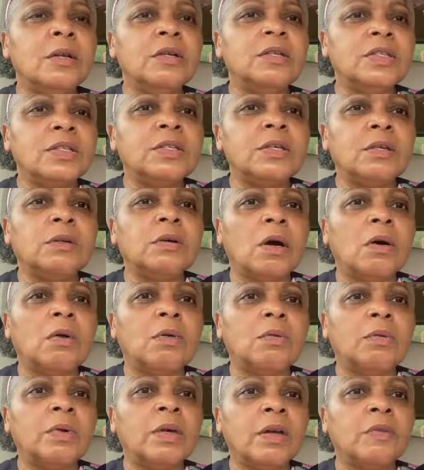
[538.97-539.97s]
still
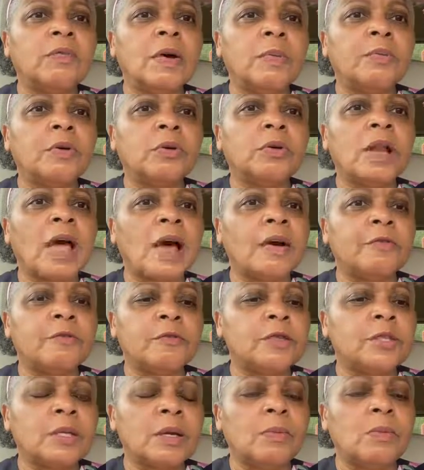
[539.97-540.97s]
go give up your life
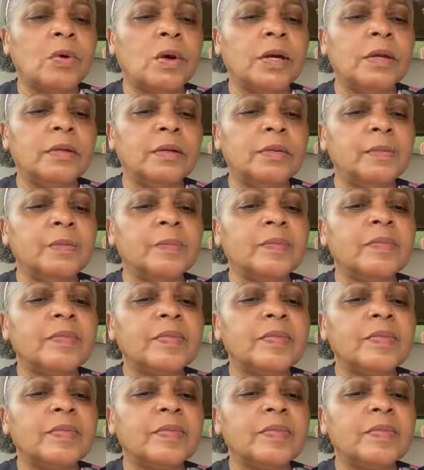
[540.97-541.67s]
for someone.